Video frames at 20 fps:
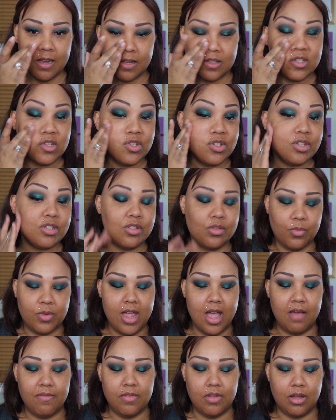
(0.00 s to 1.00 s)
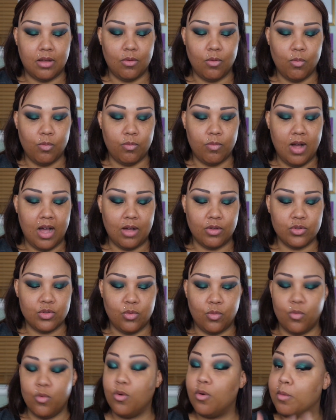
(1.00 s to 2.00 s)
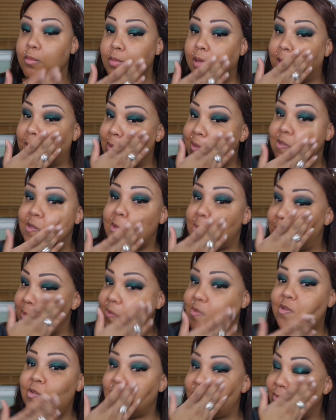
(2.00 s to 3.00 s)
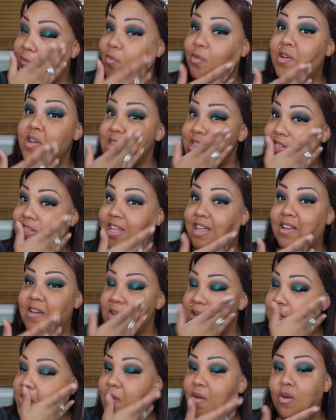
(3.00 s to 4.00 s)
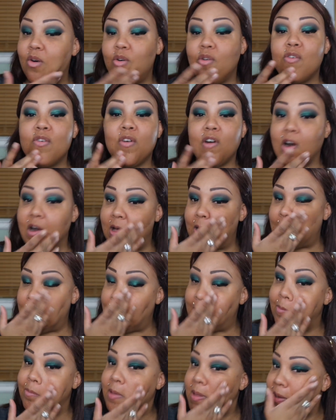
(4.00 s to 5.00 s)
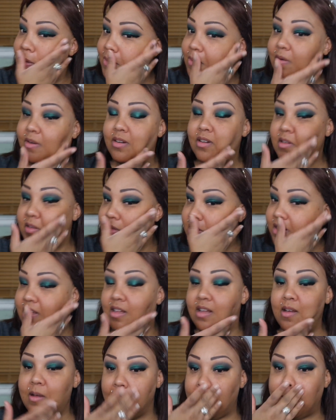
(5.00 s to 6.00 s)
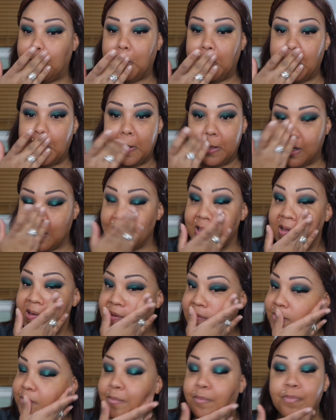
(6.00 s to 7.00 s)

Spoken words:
It's just, we have the house warm because it is freezing overall up here in Connecticut.